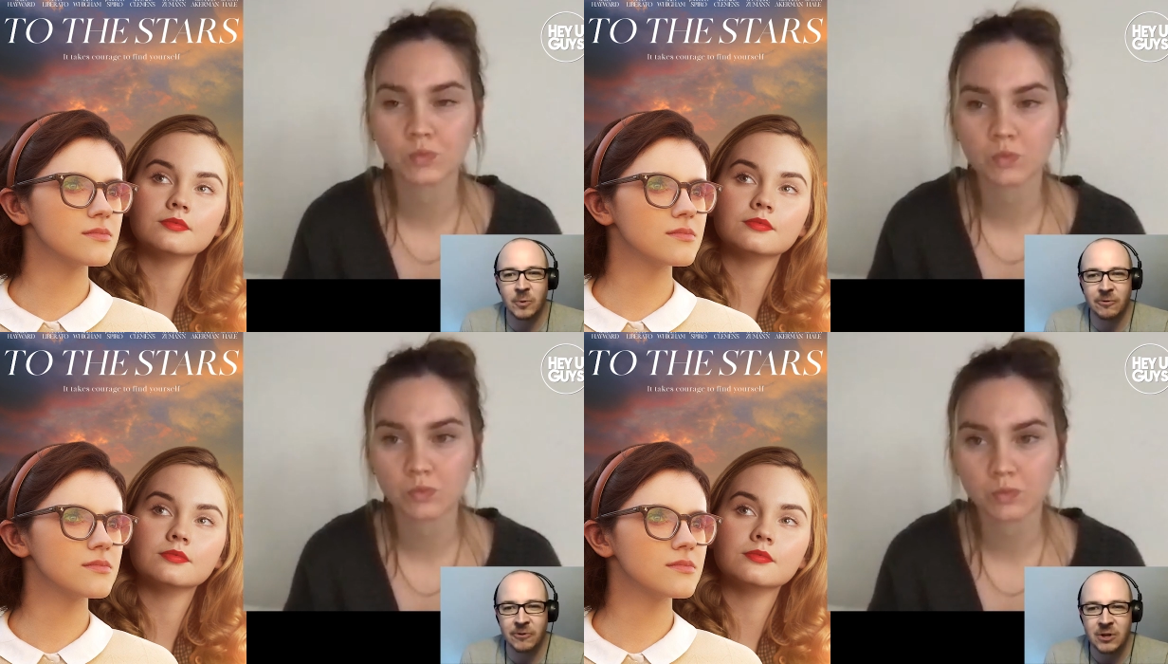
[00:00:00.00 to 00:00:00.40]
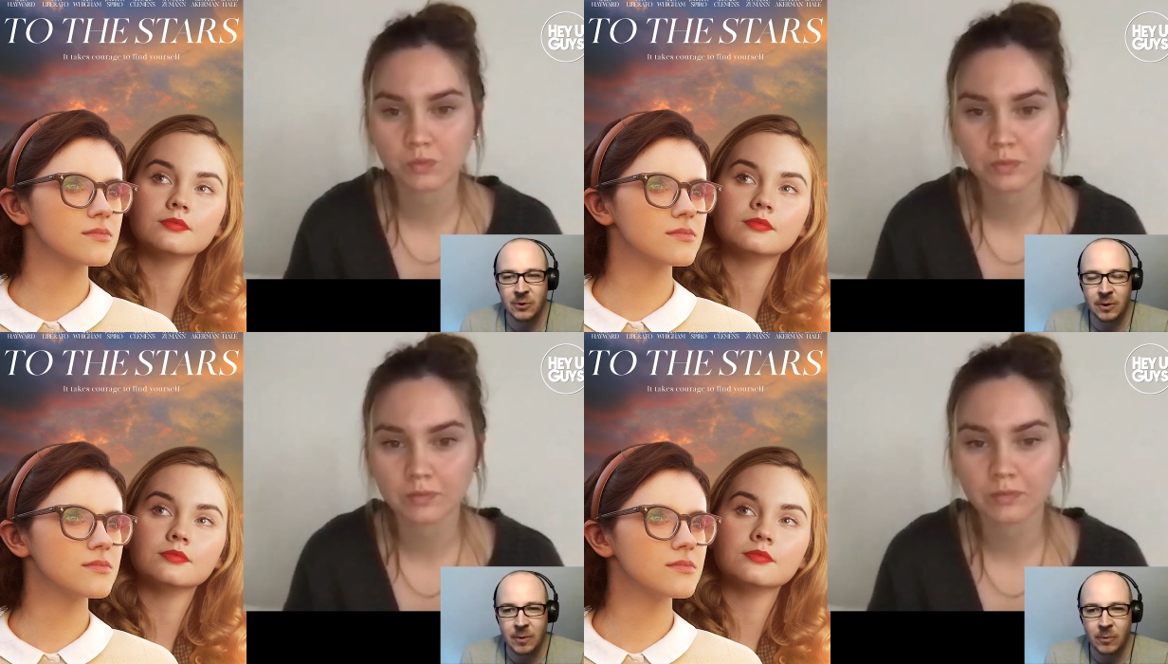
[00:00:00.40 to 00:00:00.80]
Speaker 1: But for
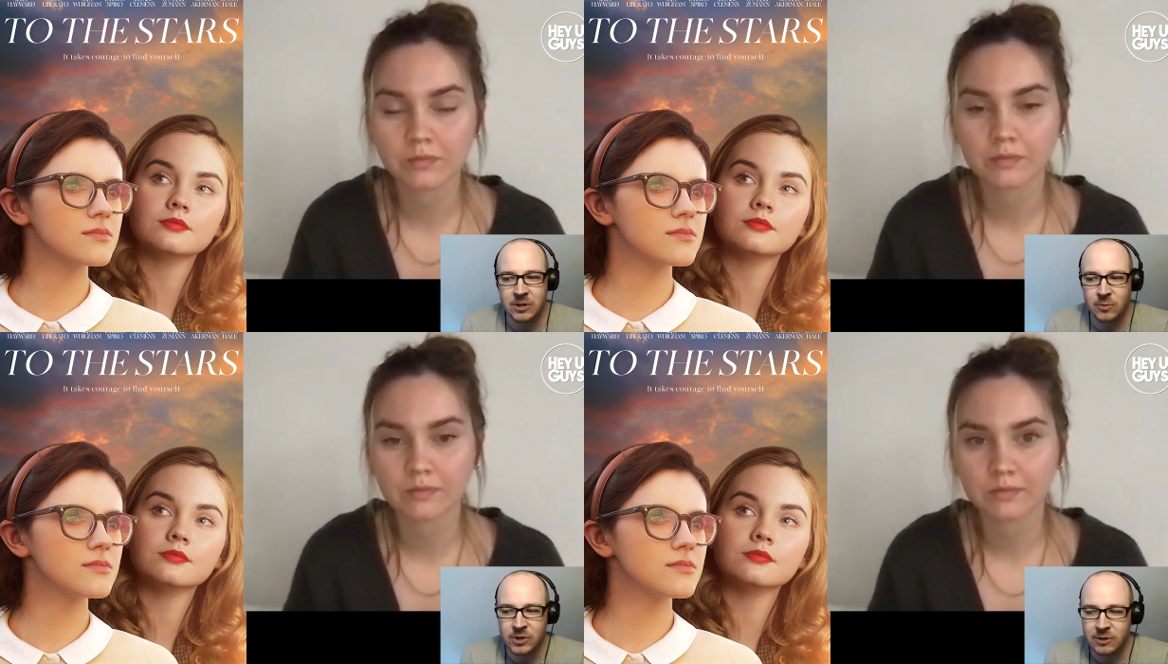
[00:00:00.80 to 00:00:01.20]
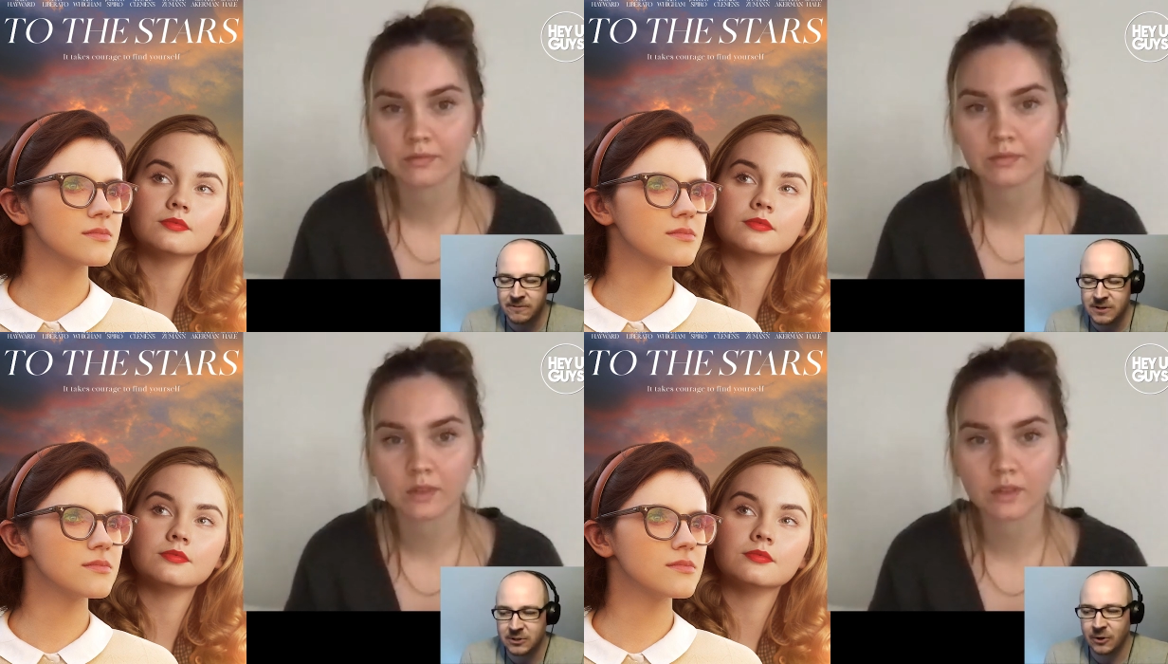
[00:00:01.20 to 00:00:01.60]
you, I mean, when you when you
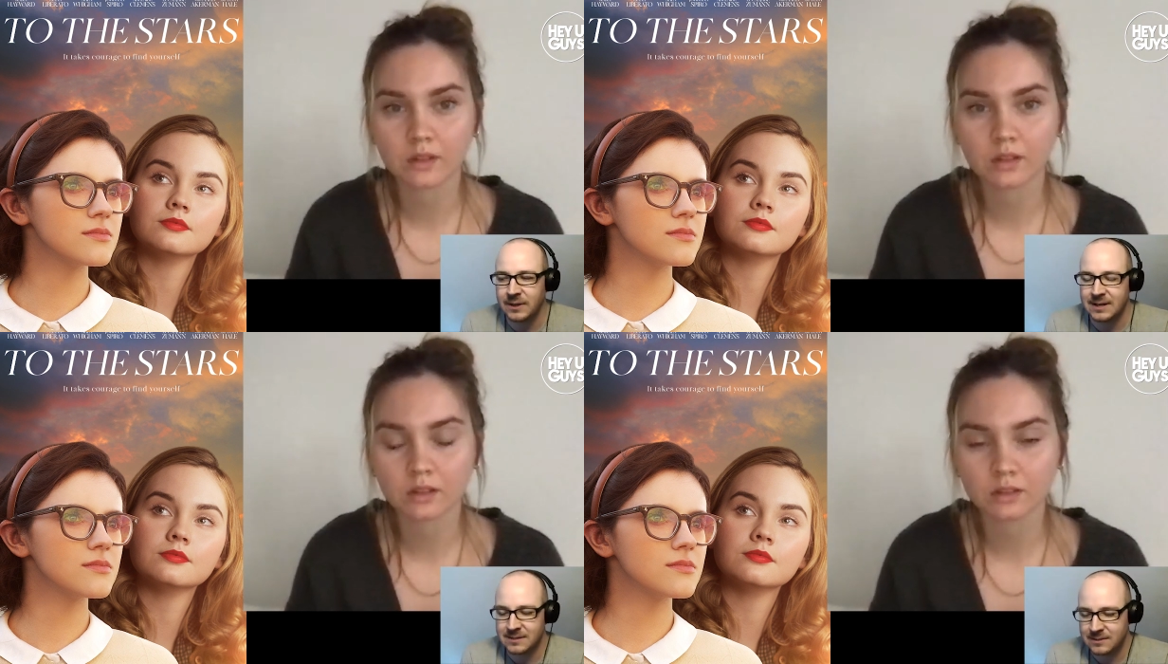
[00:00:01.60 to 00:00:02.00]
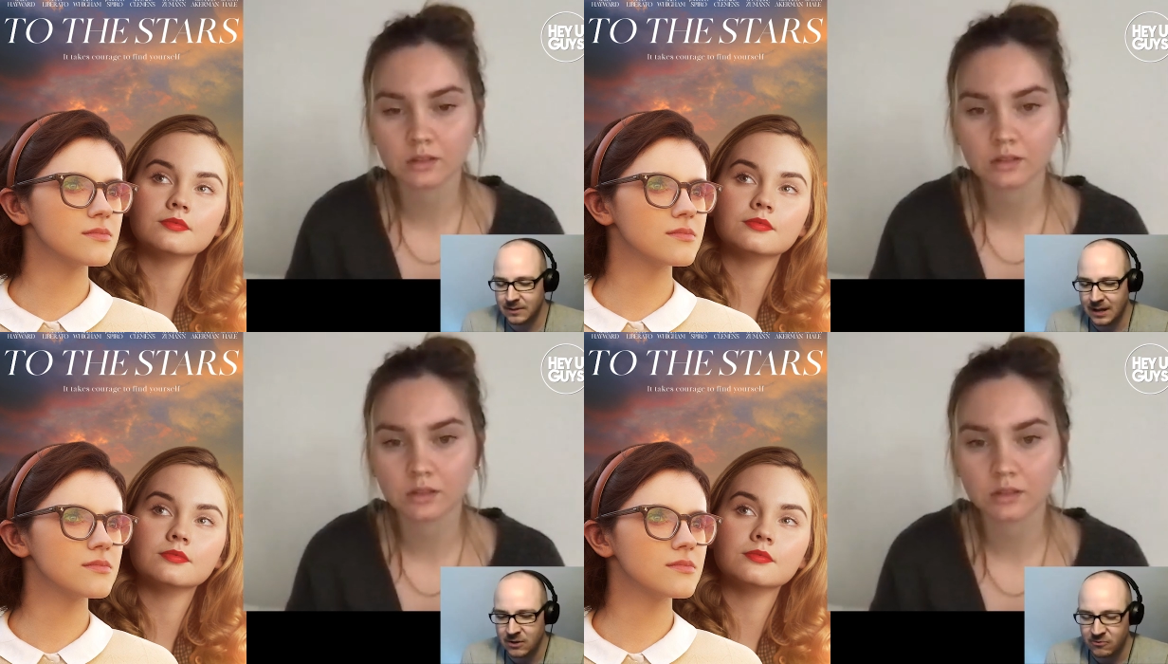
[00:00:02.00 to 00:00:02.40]
first got this
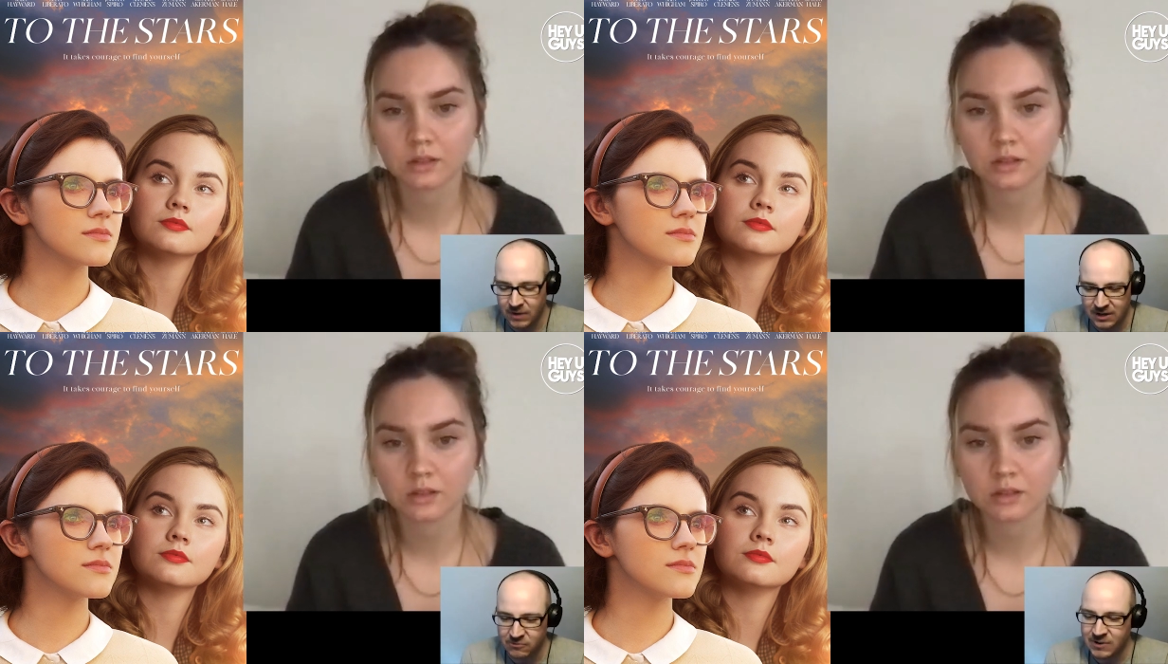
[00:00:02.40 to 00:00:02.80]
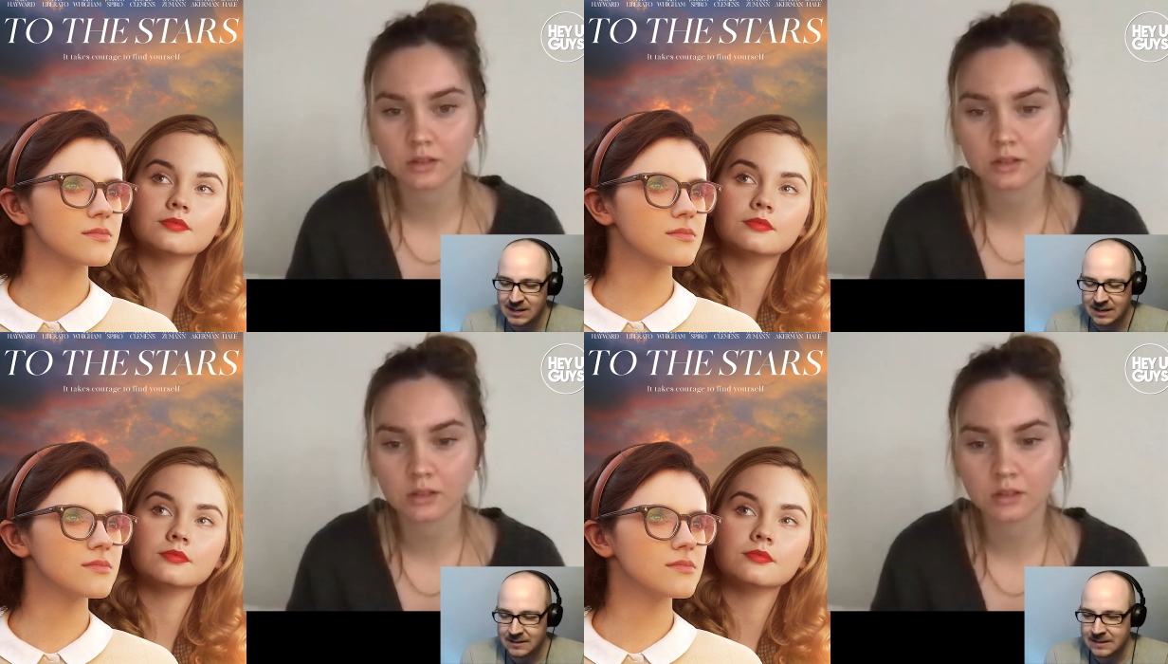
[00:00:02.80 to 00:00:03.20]
and you and you read
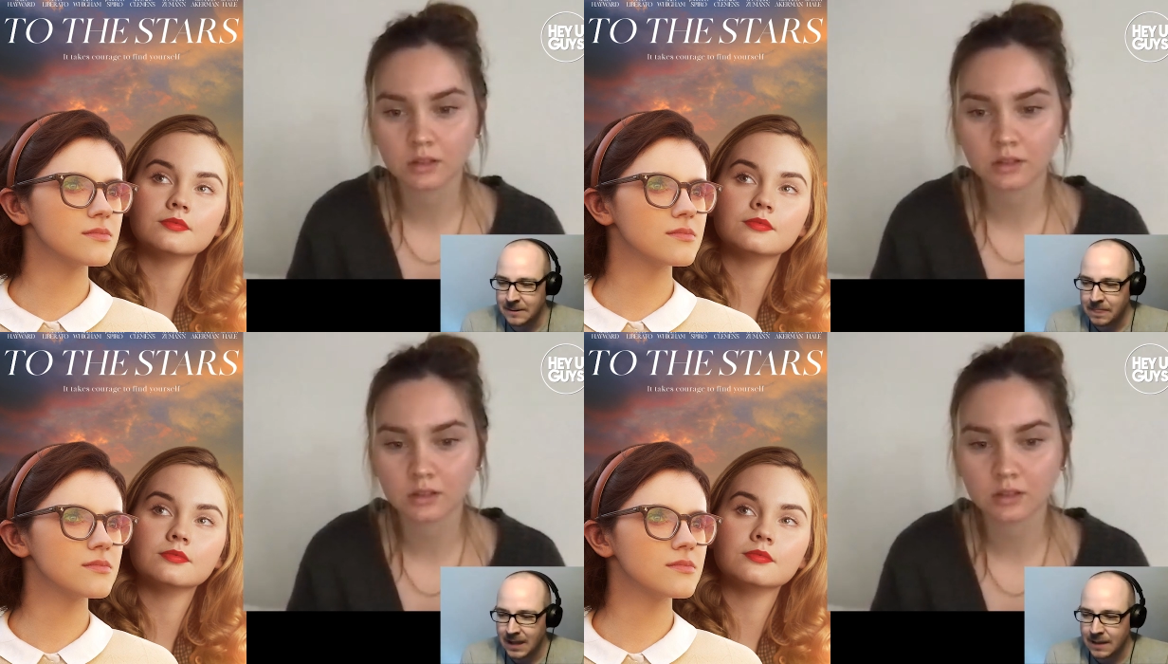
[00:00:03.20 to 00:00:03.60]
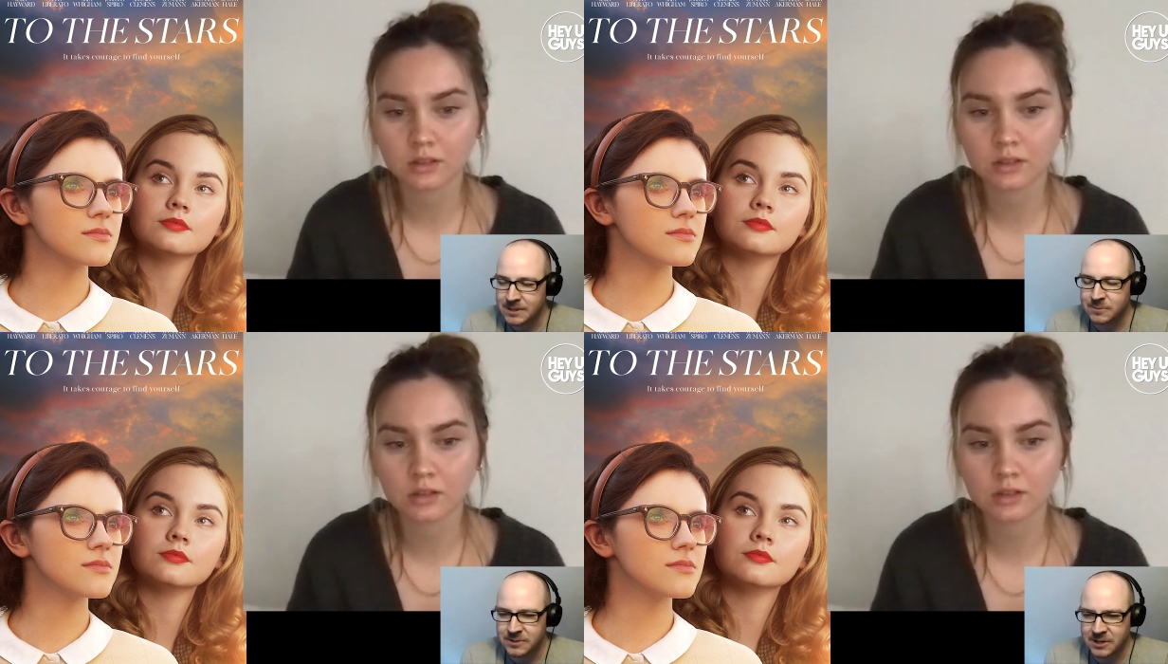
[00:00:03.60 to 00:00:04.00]
it, it
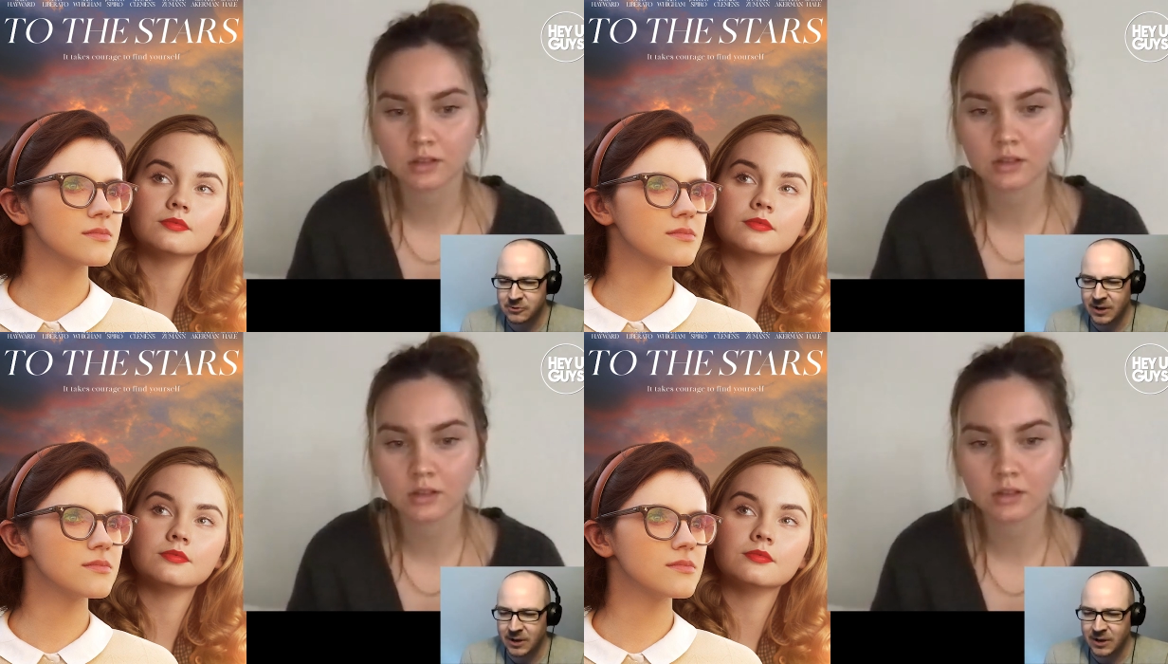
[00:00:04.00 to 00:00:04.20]
must have been such a great